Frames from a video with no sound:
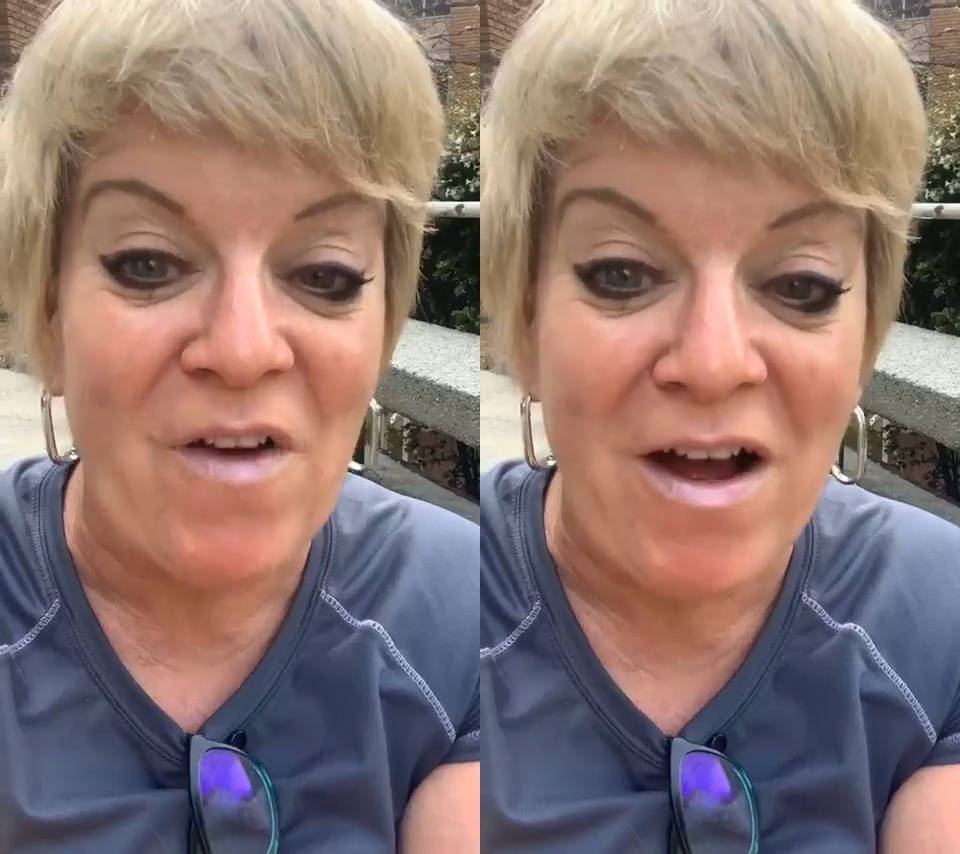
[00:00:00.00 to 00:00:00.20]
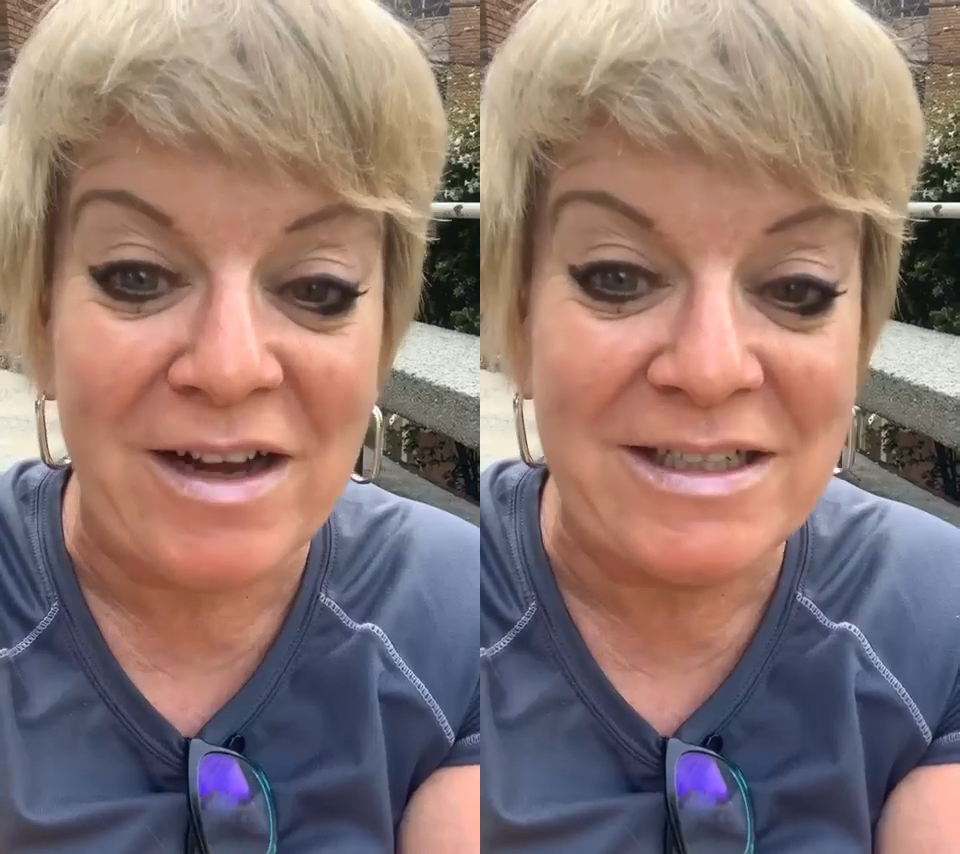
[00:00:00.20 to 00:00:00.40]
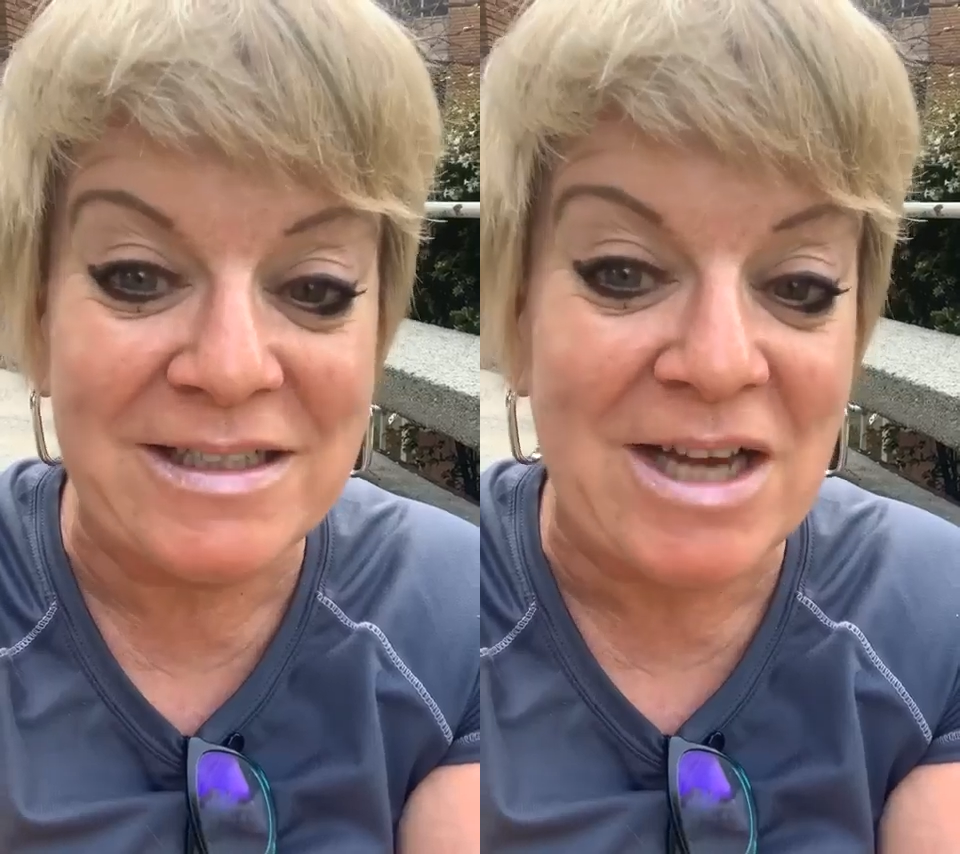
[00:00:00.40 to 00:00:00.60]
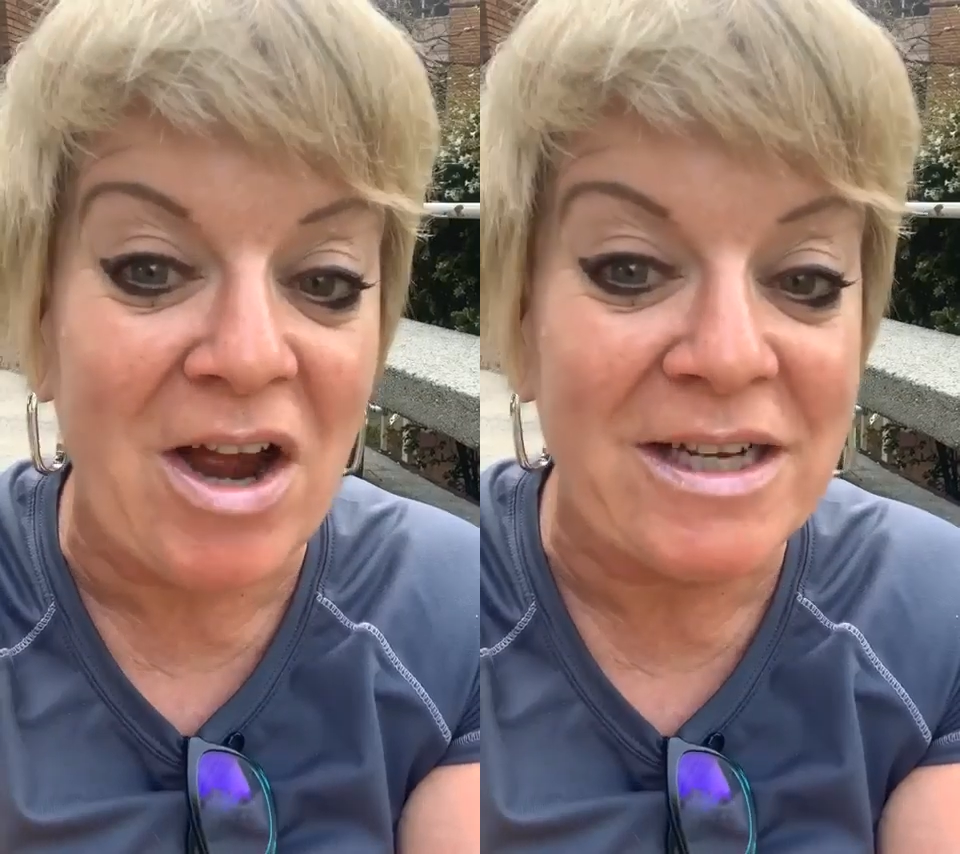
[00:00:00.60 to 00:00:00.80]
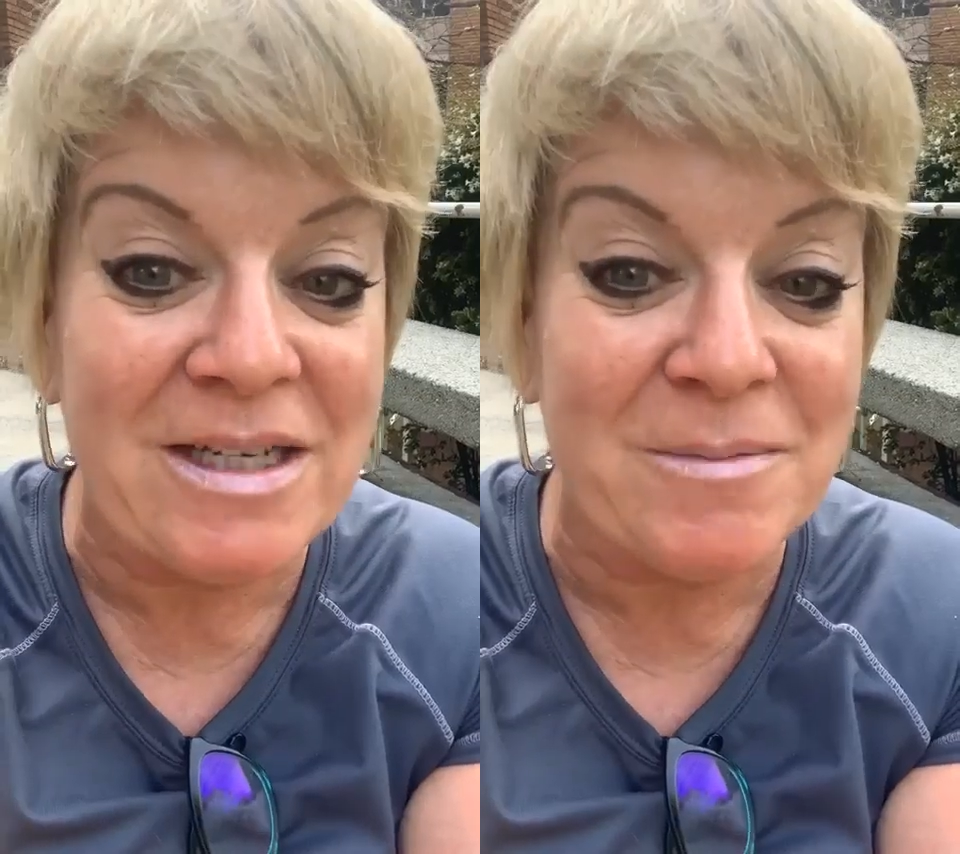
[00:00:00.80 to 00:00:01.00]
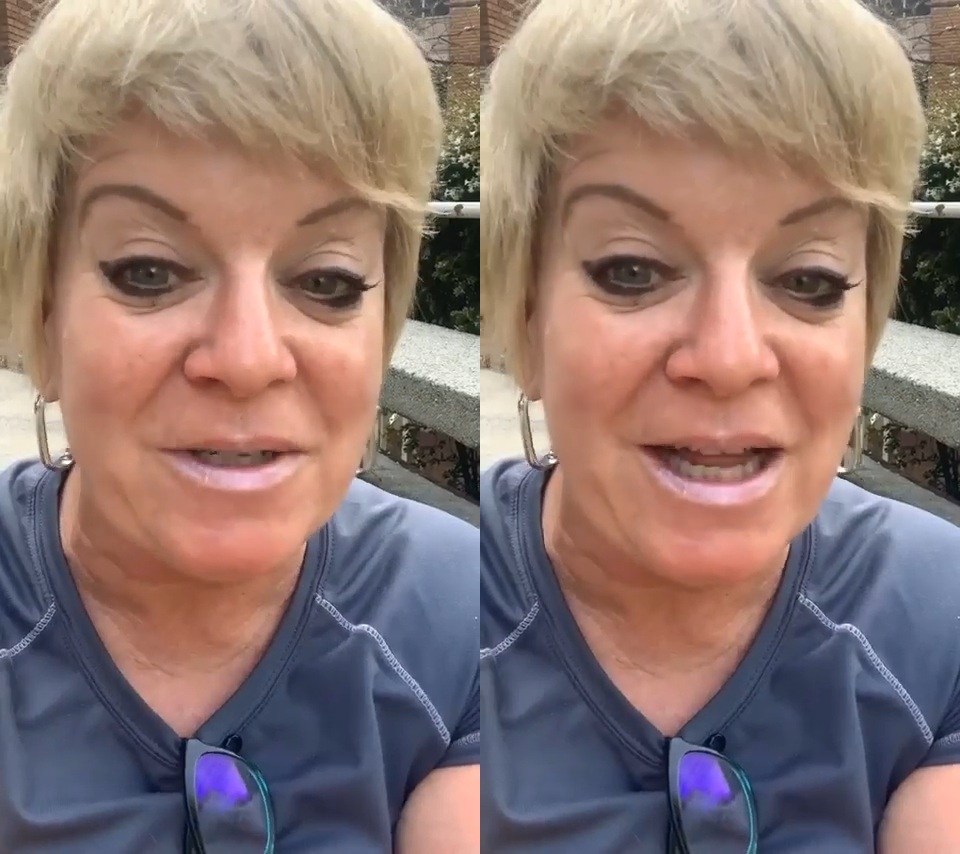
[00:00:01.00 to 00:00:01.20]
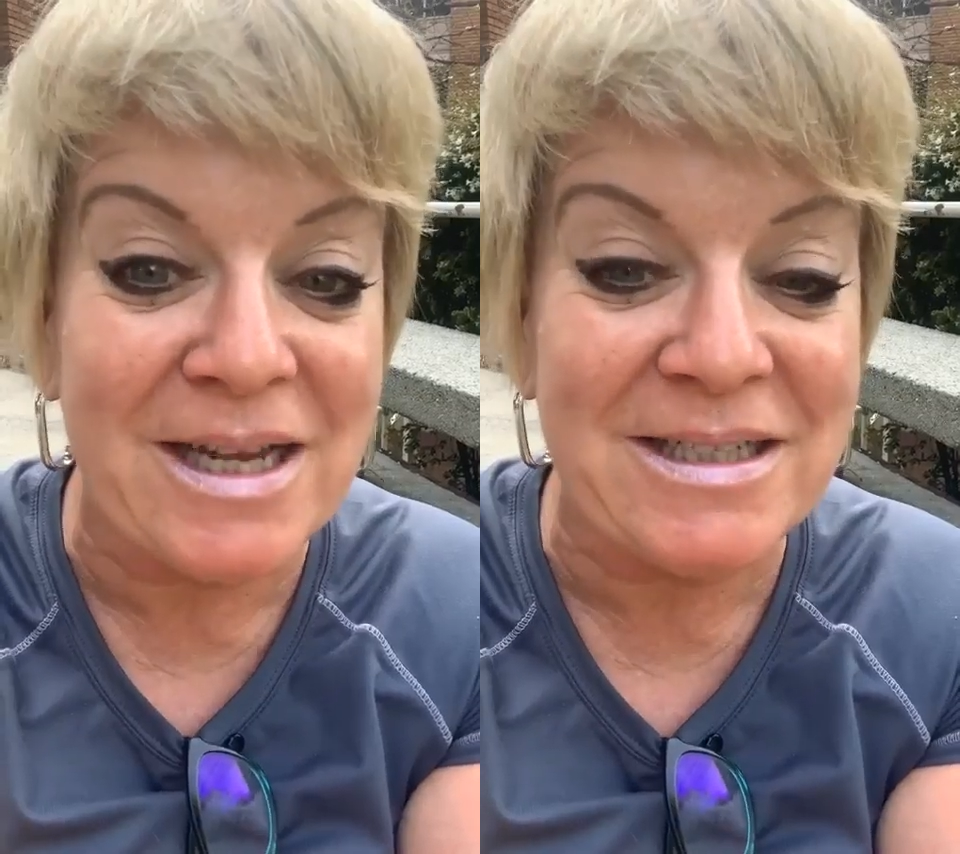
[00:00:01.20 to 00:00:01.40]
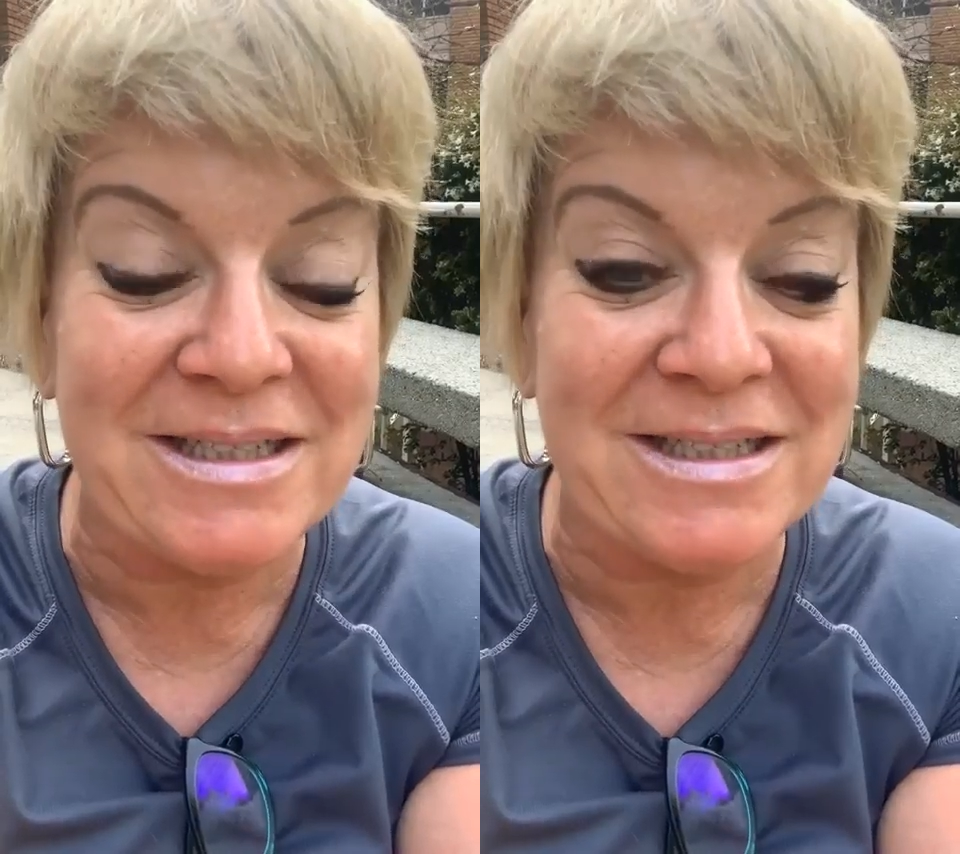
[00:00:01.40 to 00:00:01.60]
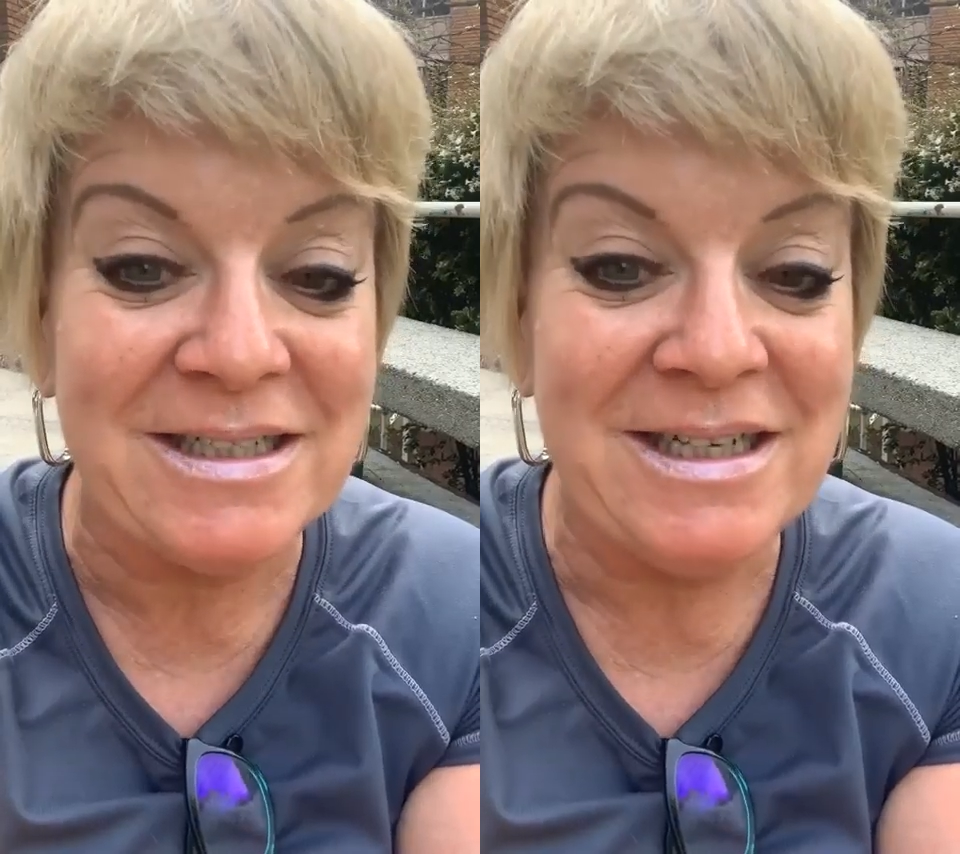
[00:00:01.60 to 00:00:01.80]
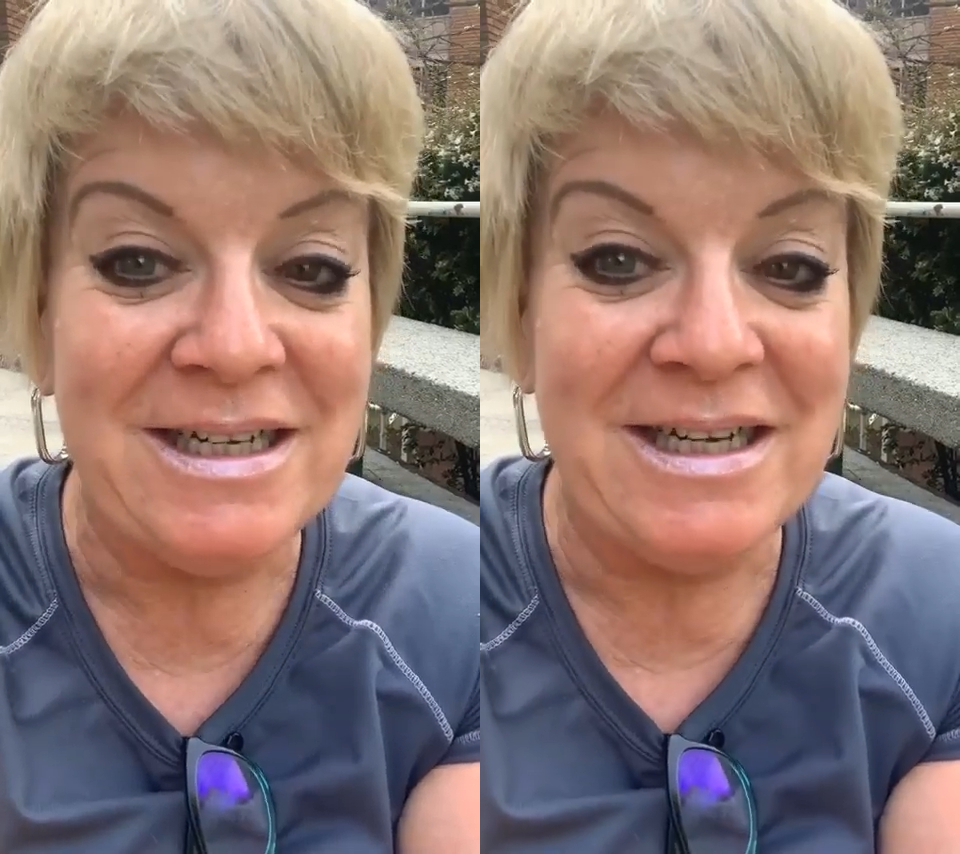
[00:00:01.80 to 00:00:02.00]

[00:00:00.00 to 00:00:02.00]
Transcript: fine dining place